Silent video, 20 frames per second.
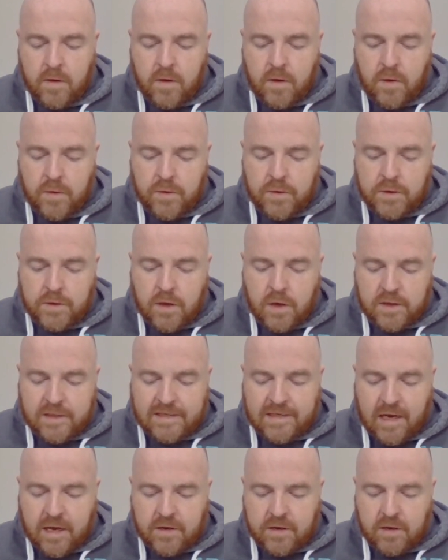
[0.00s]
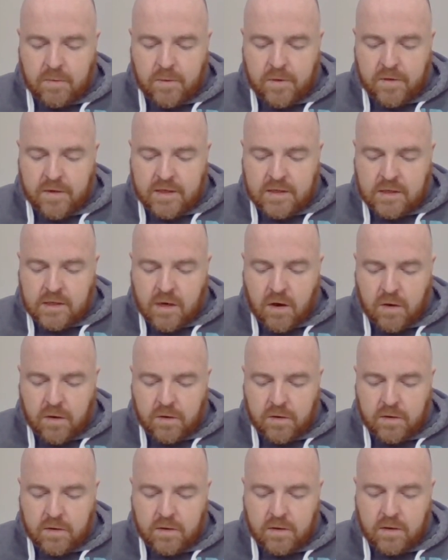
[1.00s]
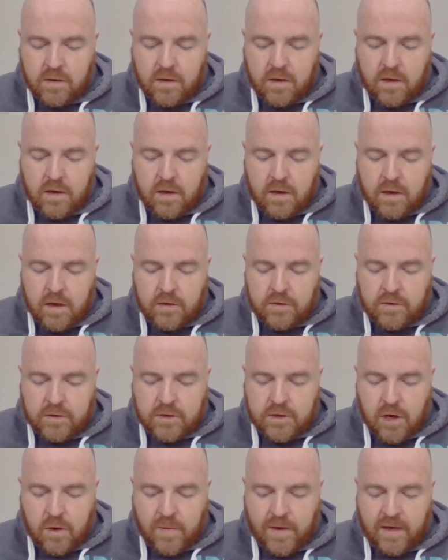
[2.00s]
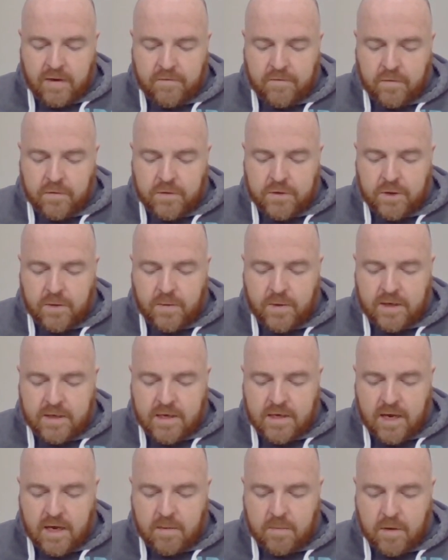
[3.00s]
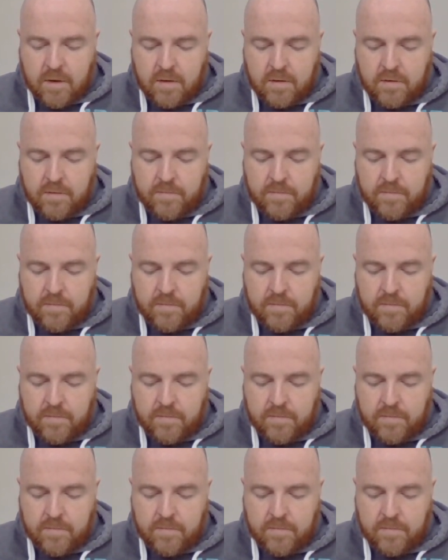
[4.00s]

who does not slander with his tongue and does no evil to his neighbour,